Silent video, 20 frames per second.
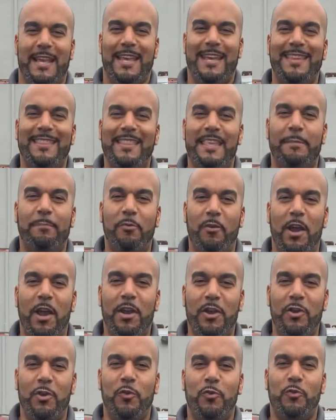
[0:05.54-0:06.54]
in the
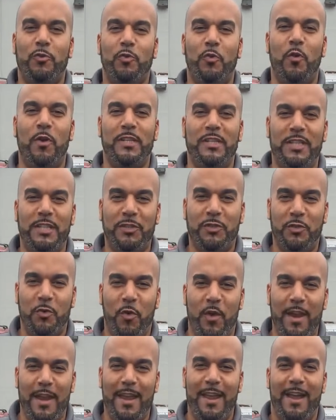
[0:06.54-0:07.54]
brand new
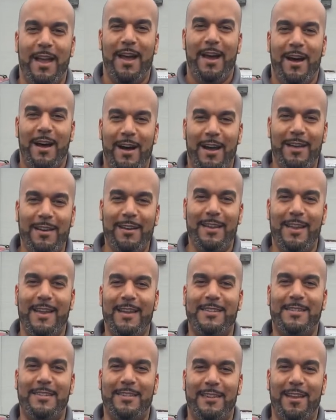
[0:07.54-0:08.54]
2020 Hyundai
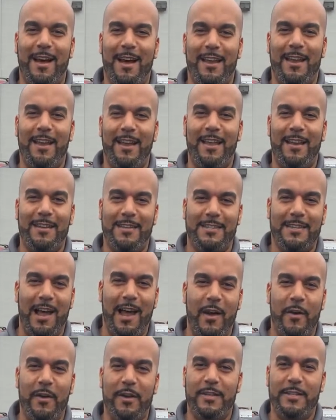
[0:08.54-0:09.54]
Sonata. It is
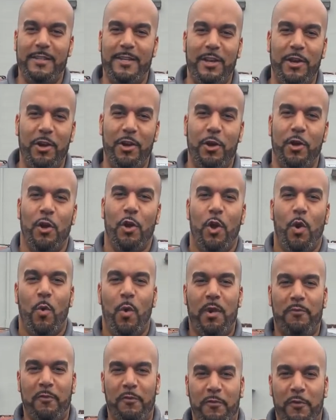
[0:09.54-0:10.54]
out, it is here. We
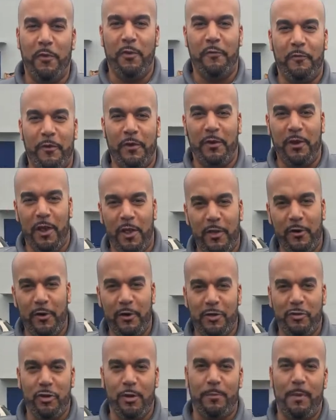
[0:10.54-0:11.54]
have a few different color and
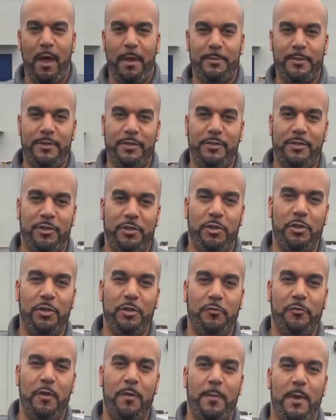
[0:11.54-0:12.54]
trim options to choose
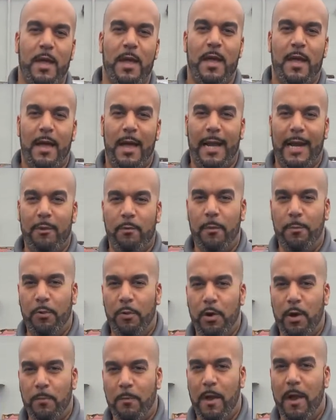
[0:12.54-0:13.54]
from. I got one
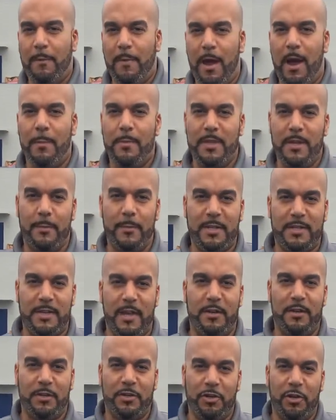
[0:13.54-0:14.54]
pulled up right behind me that I'm
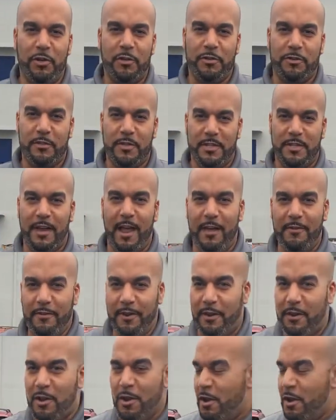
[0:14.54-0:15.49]
excited to show you, so let's dive in.